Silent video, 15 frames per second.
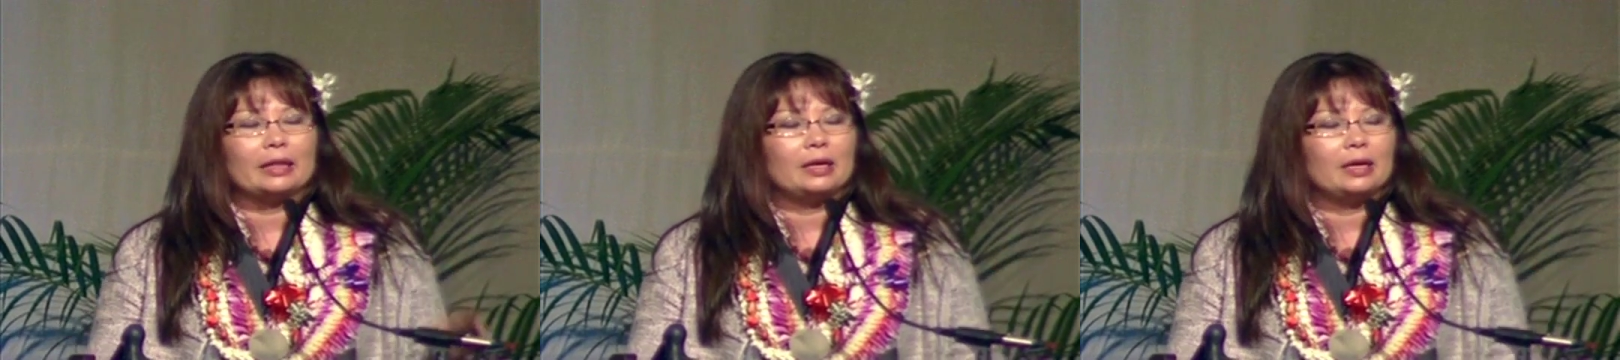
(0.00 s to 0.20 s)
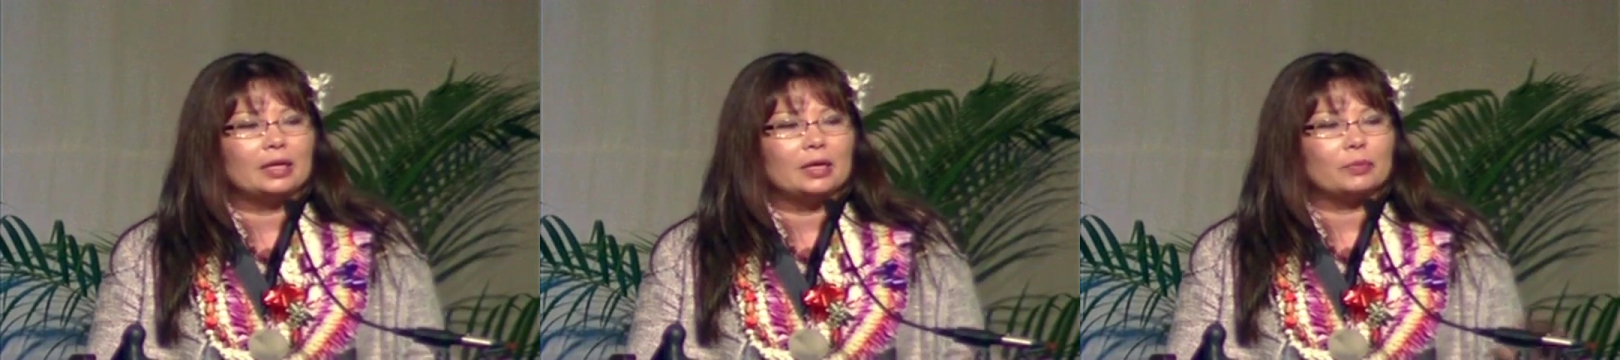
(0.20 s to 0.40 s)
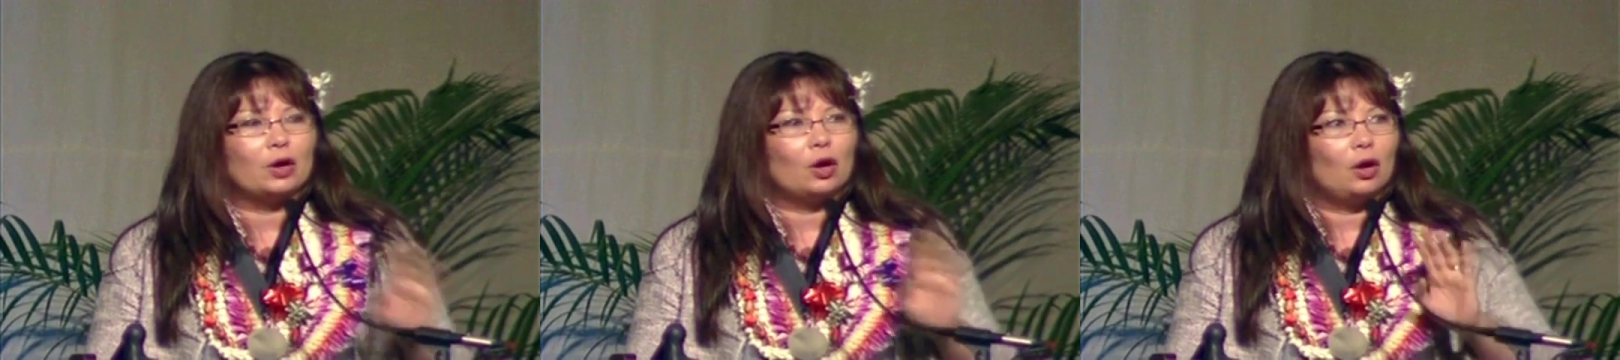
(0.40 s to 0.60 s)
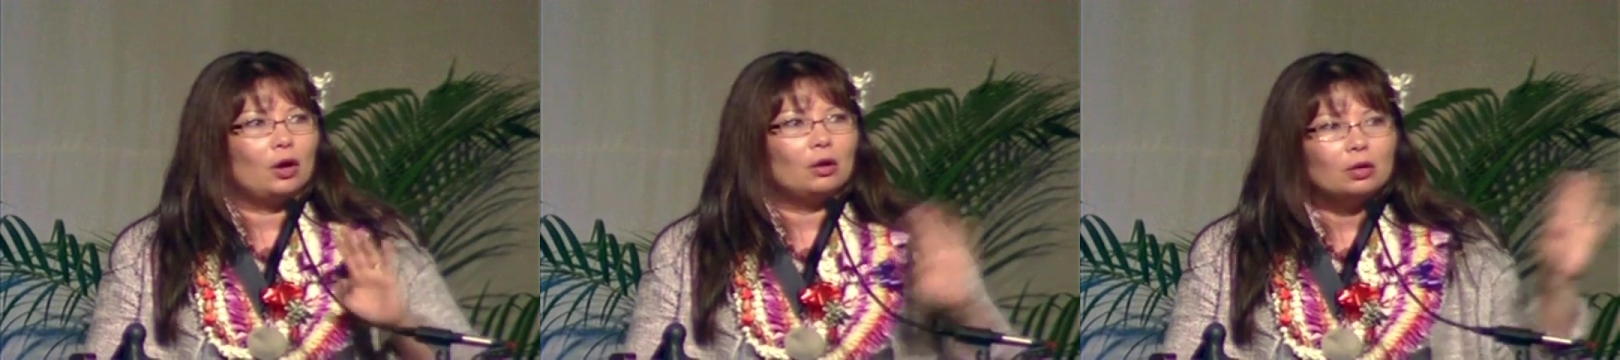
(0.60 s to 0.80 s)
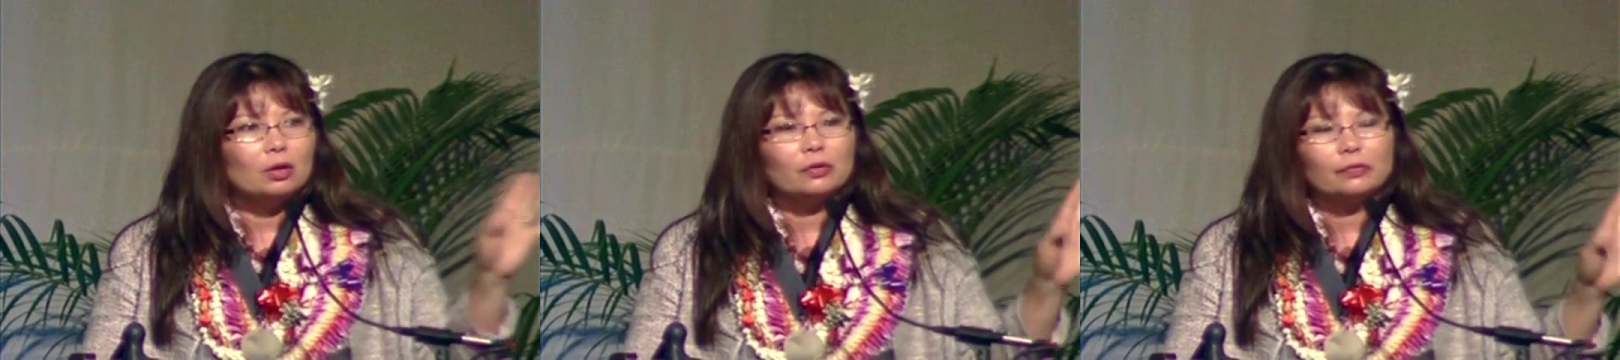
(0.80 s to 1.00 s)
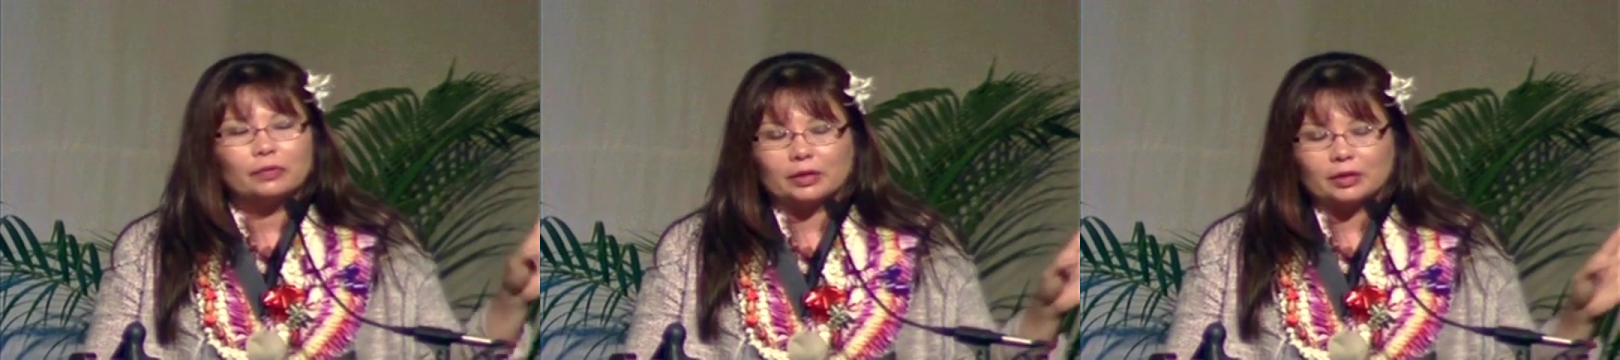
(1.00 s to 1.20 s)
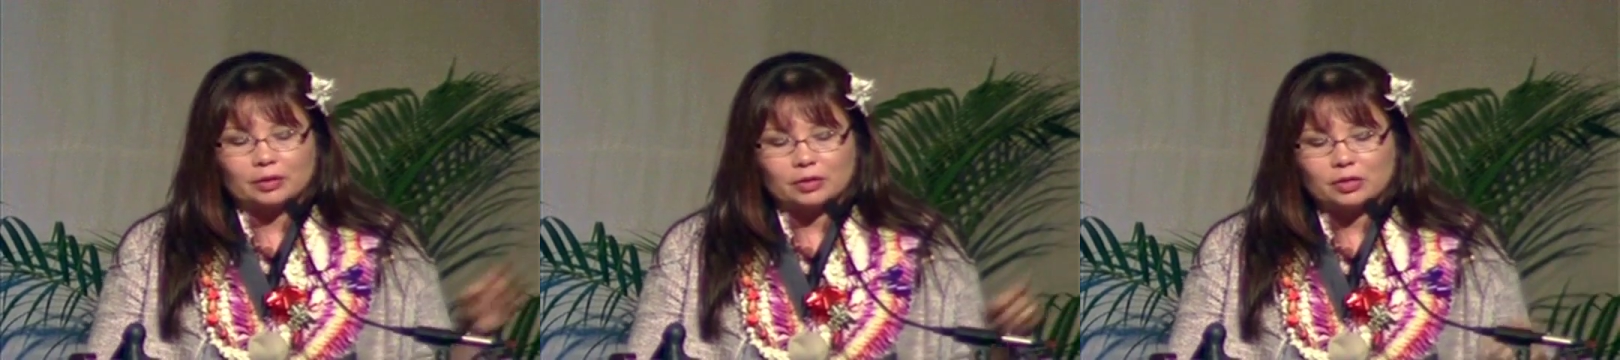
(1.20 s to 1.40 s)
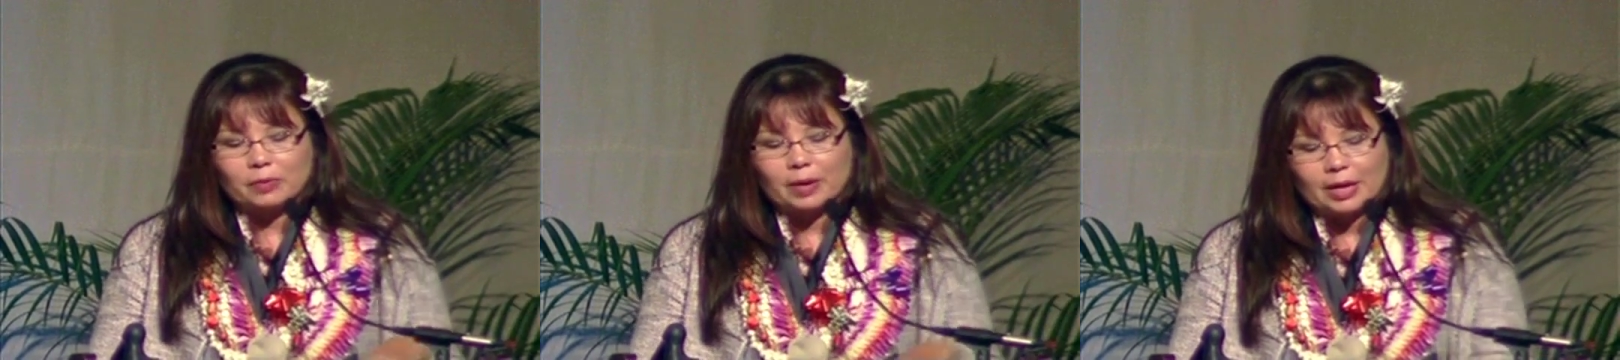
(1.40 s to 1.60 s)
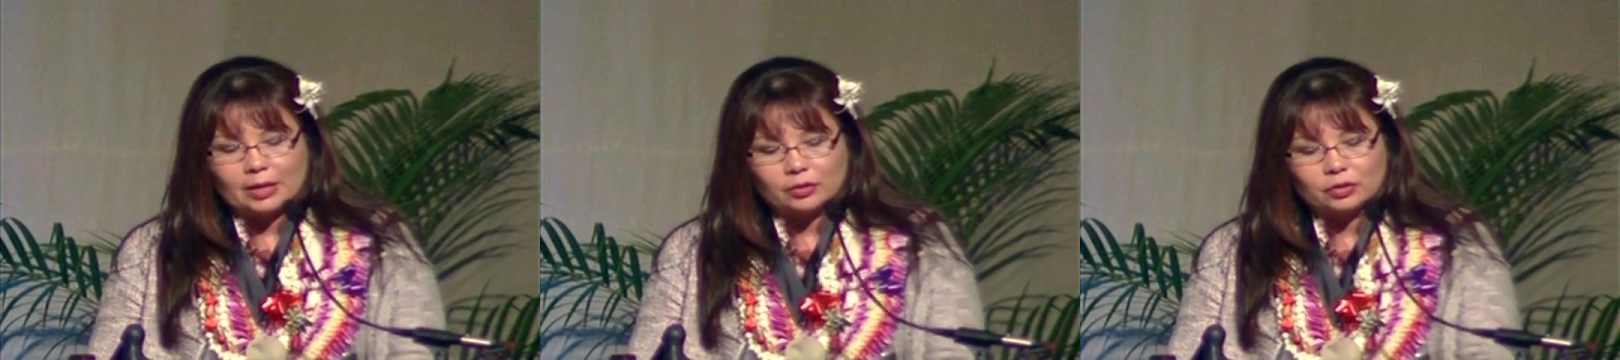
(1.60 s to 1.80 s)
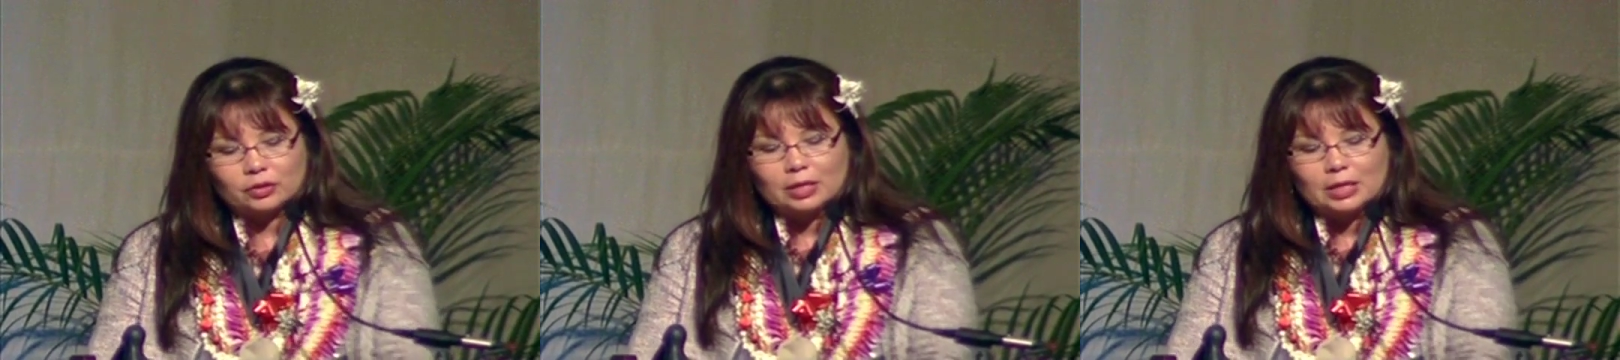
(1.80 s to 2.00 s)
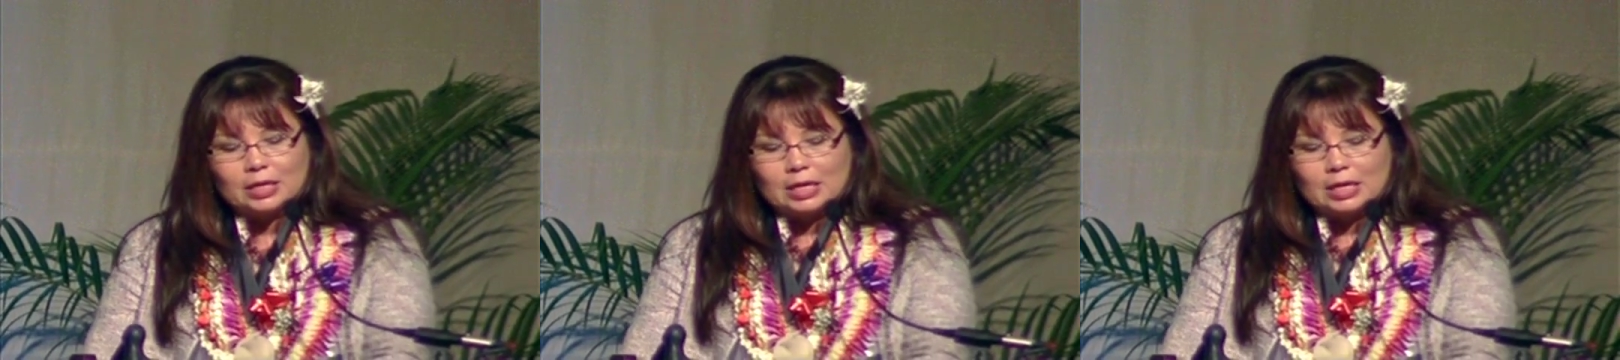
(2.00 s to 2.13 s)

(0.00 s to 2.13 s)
I think, and they were all over UH.